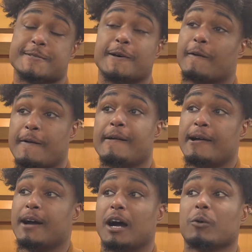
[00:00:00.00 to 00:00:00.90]
So
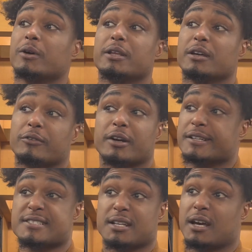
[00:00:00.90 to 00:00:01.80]
I really give
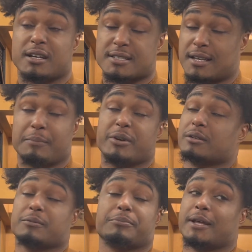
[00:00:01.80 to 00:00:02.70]
credit to that, because I've
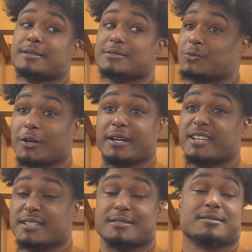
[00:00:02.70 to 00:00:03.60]
been in places where it
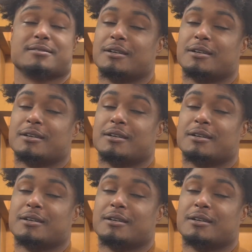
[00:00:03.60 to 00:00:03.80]
gets